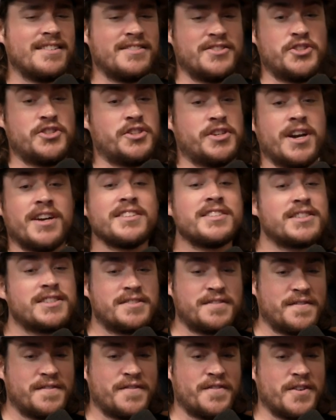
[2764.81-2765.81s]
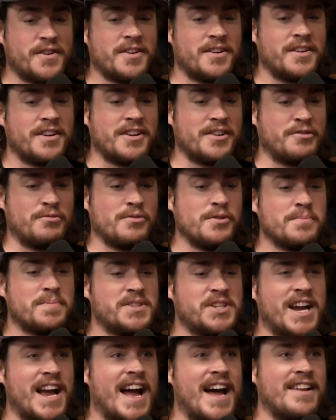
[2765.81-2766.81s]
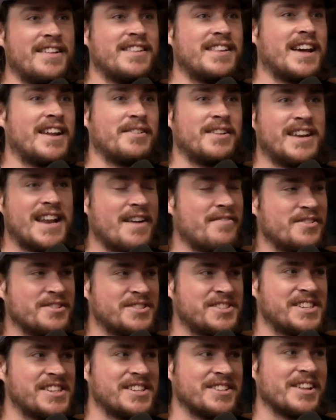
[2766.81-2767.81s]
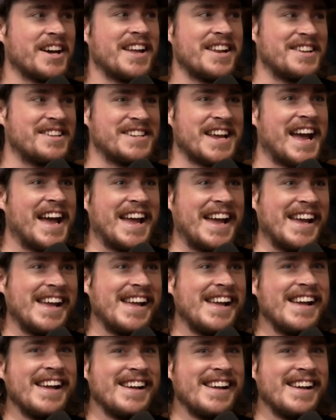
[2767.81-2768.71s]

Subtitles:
just for a group chat that never see the light of day.